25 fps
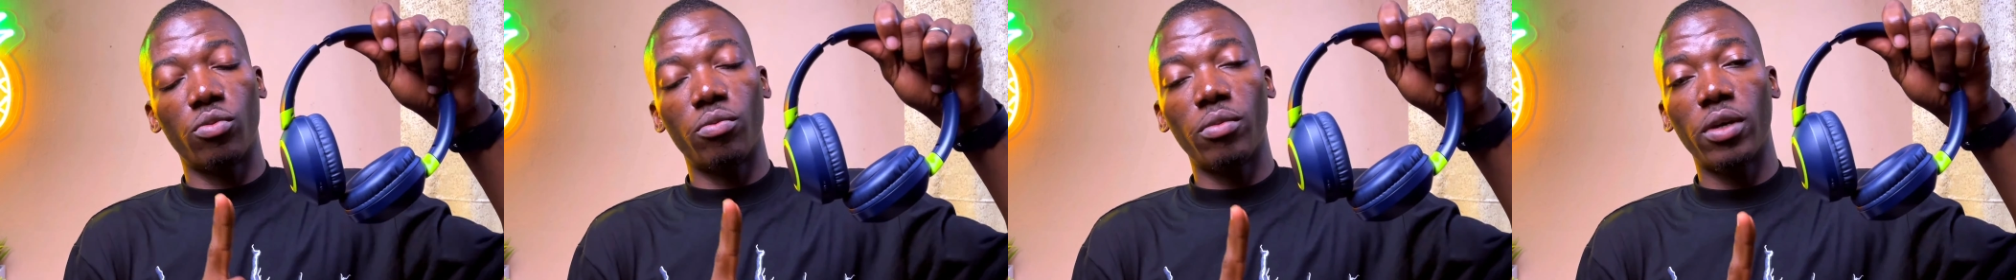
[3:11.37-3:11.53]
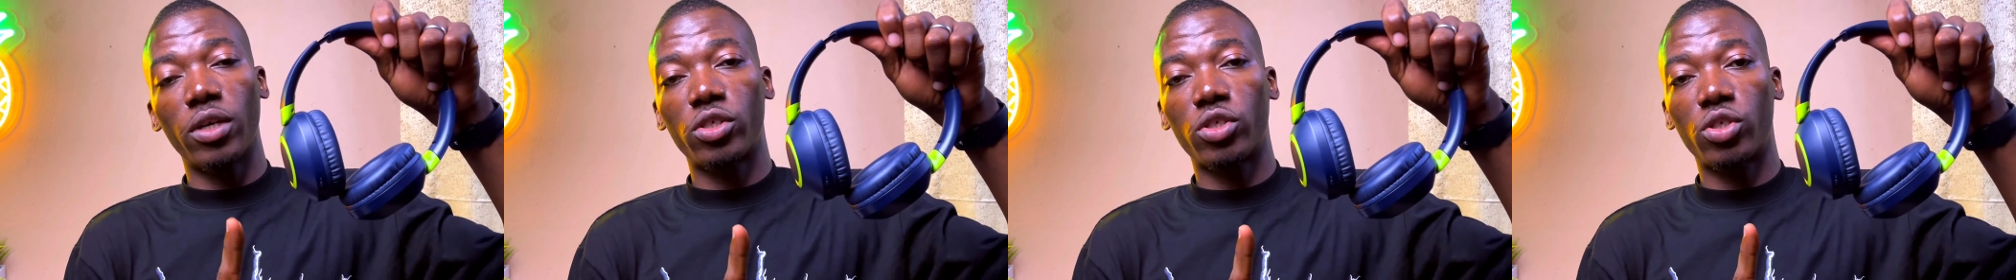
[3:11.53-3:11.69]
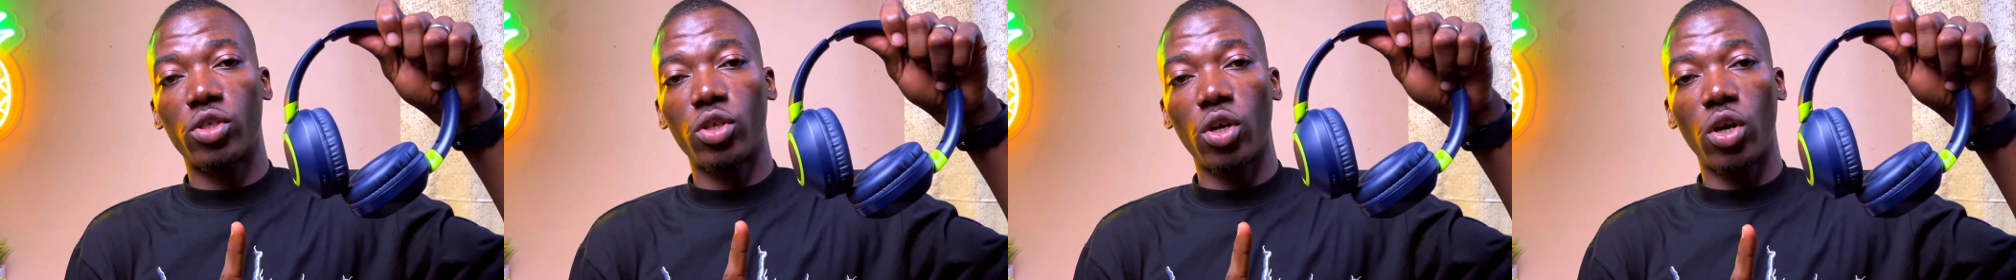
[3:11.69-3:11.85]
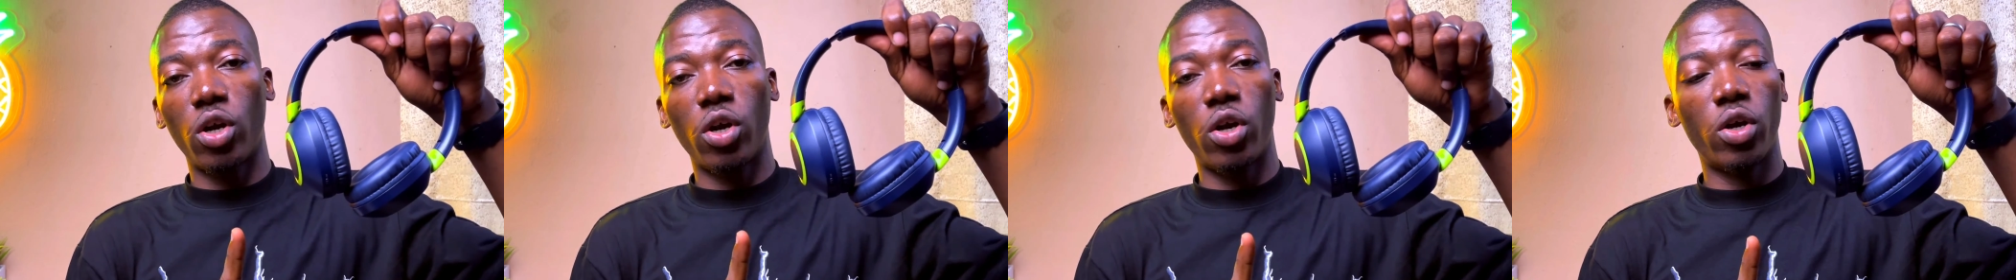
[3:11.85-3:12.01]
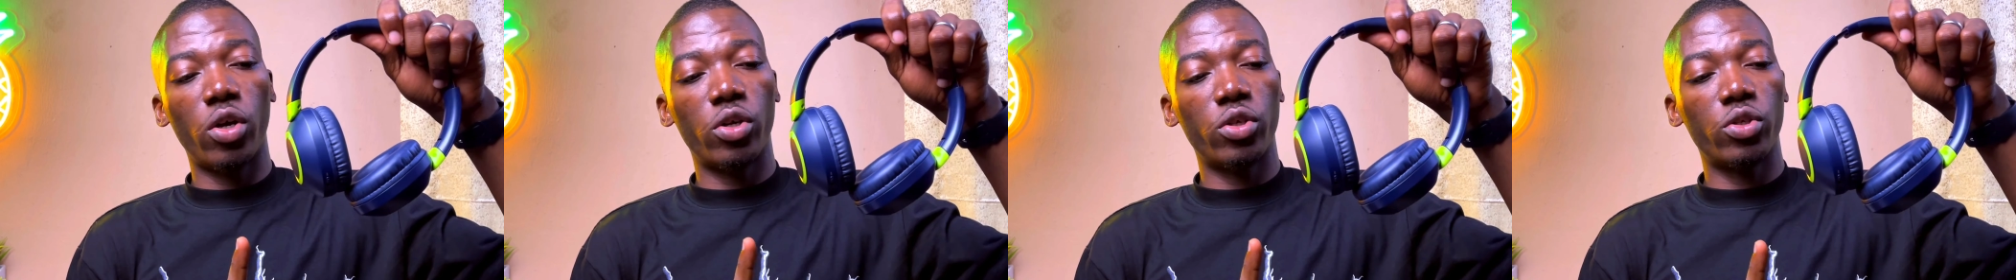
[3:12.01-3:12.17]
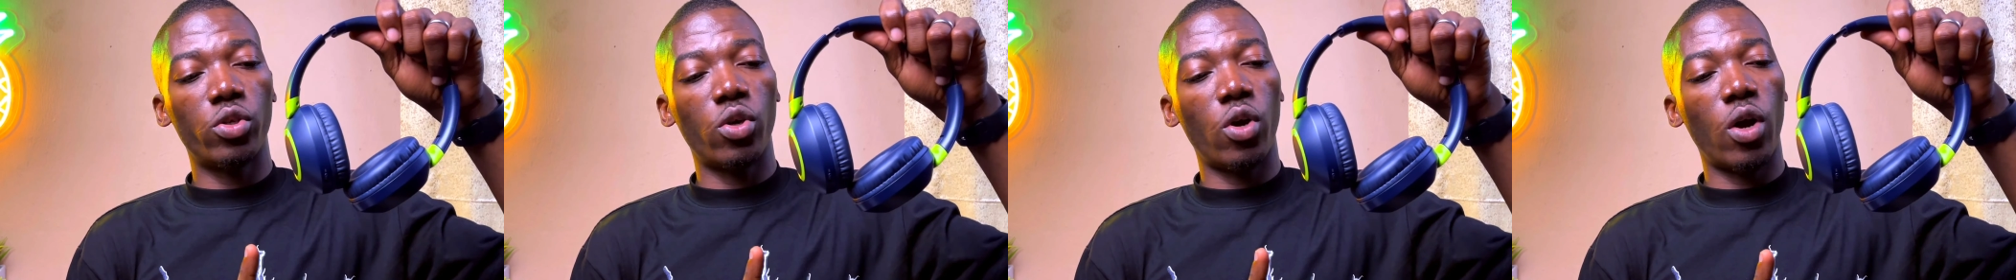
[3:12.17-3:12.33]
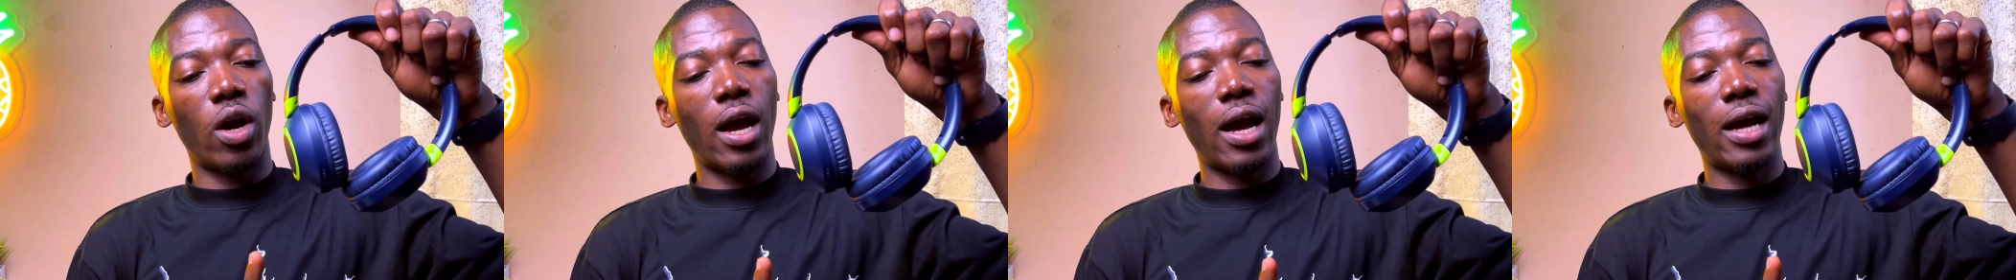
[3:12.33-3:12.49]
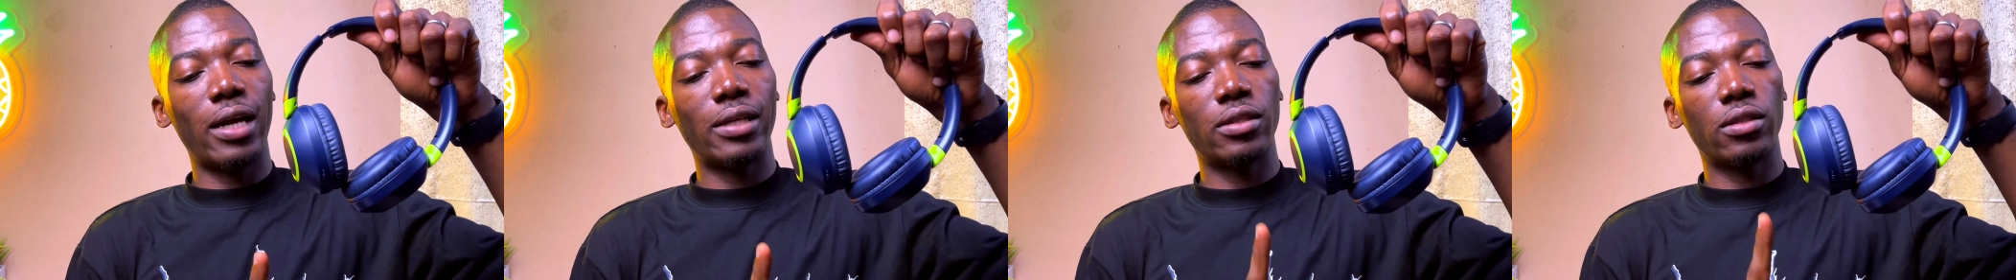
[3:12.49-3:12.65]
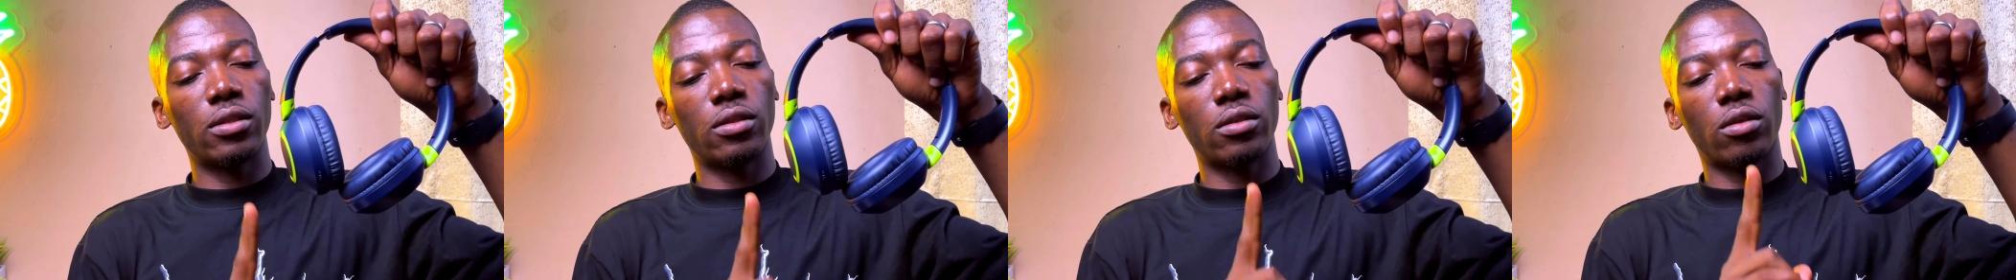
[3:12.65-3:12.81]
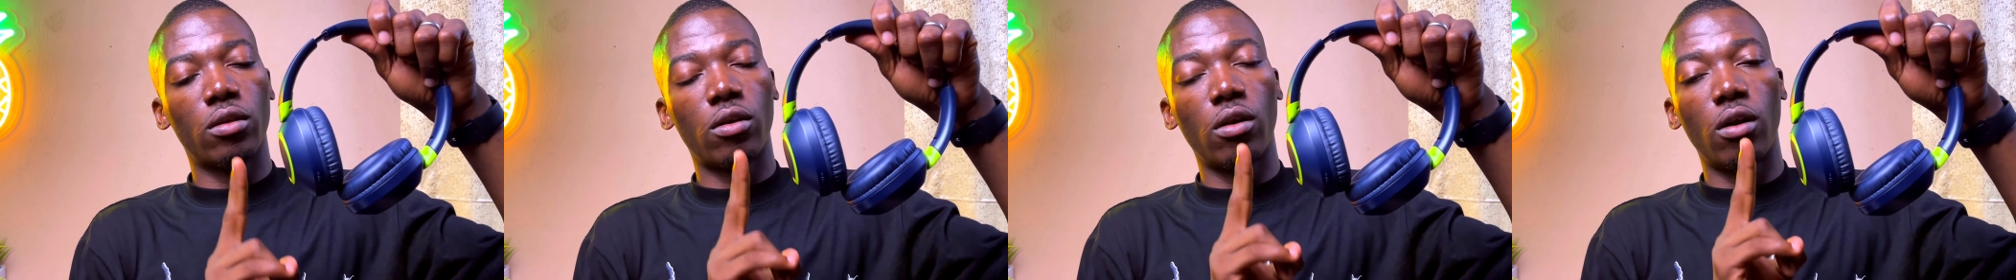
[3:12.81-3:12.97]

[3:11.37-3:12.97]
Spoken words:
to make sure your hand